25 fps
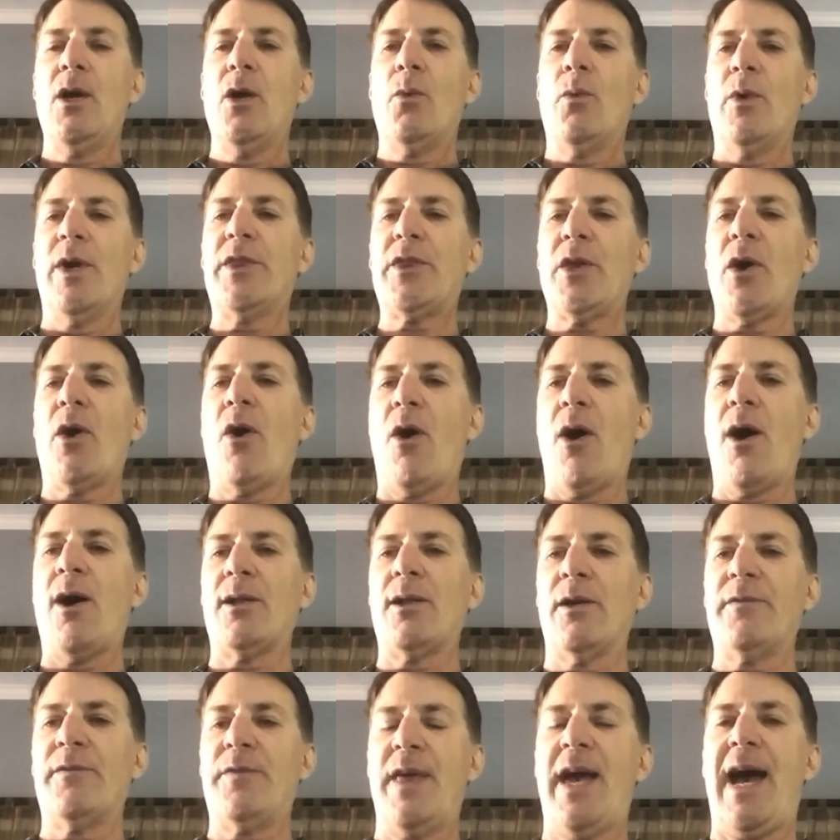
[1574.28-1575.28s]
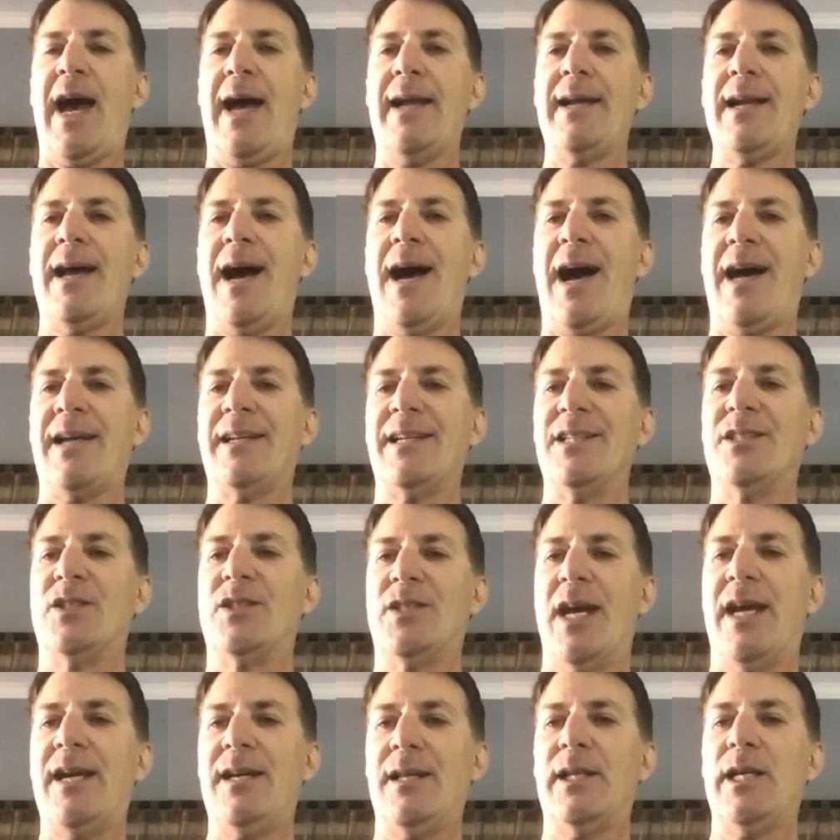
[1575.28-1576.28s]
with all of that on a
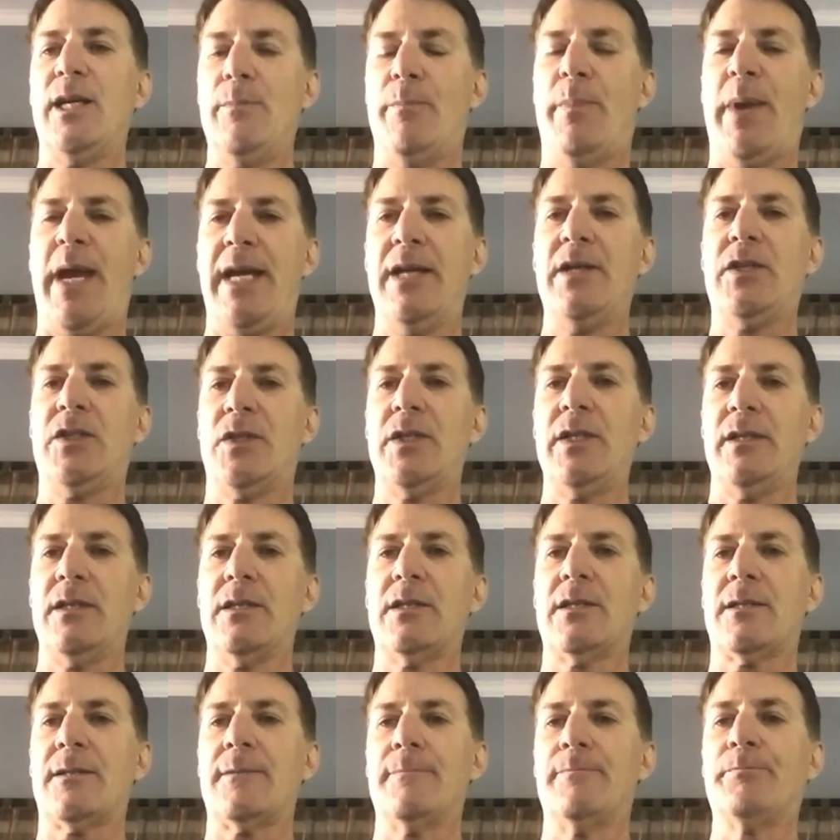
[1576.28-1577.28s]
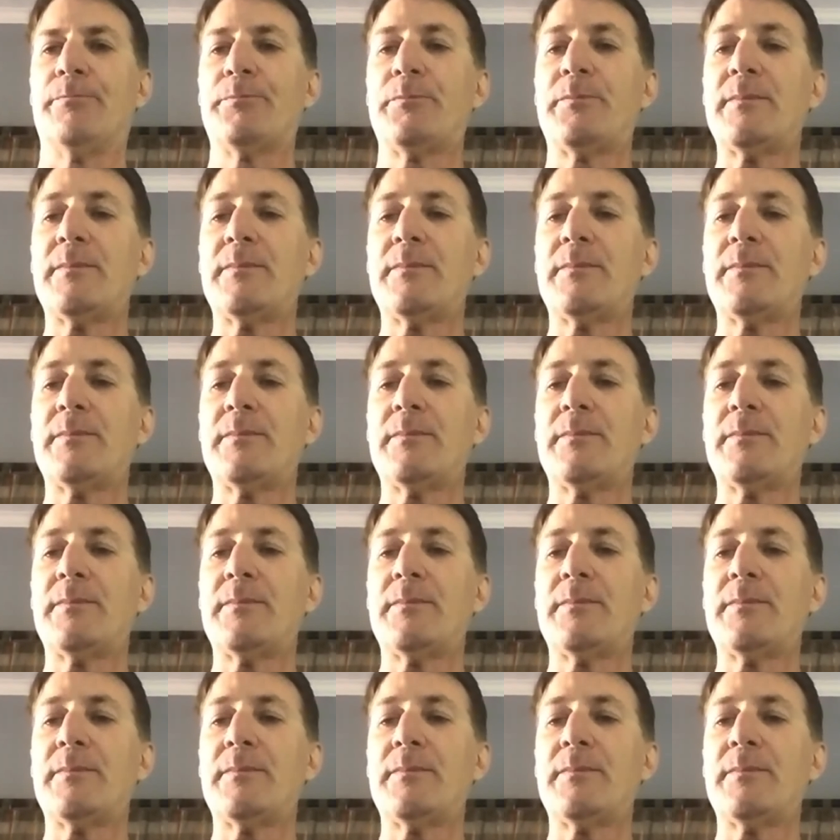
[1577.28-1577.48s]
daily basis.